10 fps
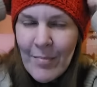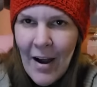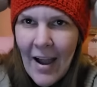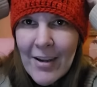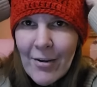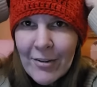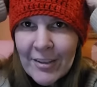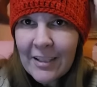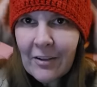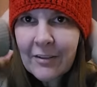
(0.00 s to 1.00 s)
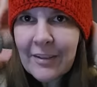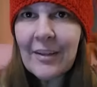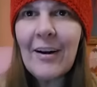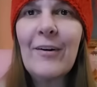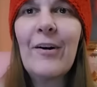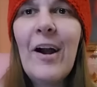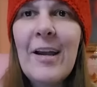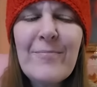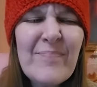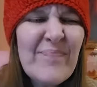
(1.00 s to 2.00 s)
but you'll see it on there, all
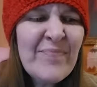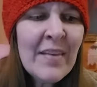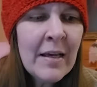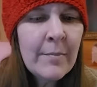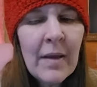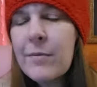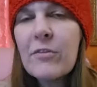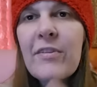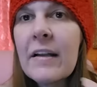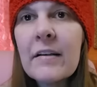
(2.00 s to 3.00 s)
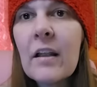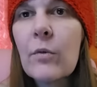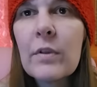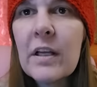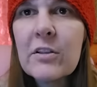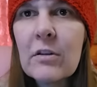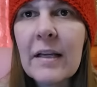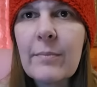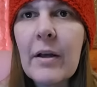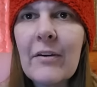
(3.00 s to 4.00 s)
right? Maybe you'll find another one that you
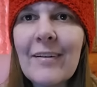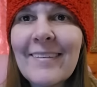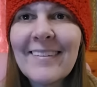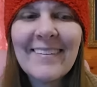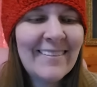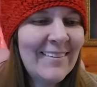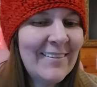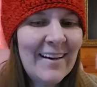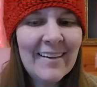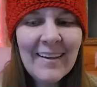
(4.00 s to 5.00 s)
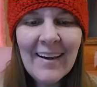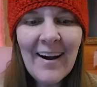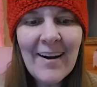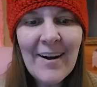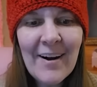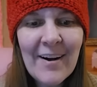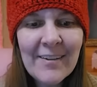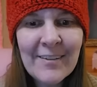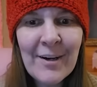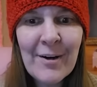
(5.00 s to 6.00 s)
like better. Uh,
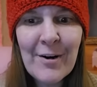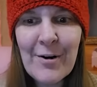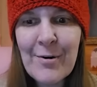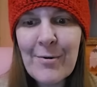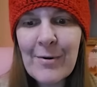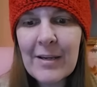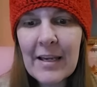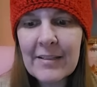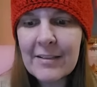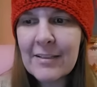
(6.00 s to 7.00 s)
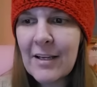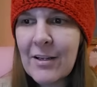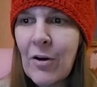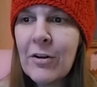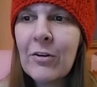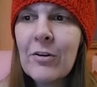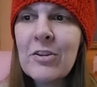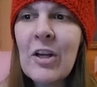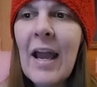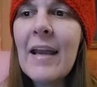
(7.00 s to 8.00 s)
so, yes, yarn and
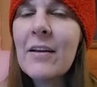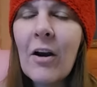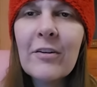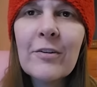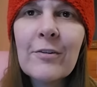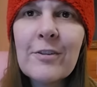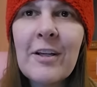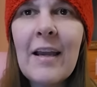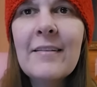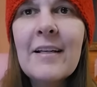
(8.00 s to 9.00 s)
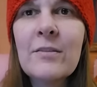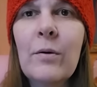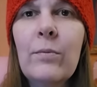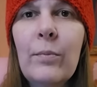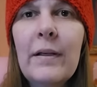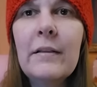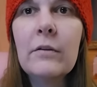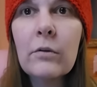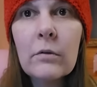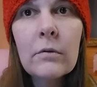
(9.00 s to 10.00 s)
crochet, yarn and crochet, that's what we
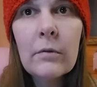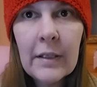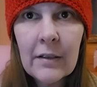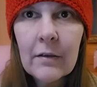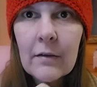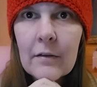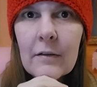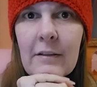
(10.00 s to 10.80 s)
do here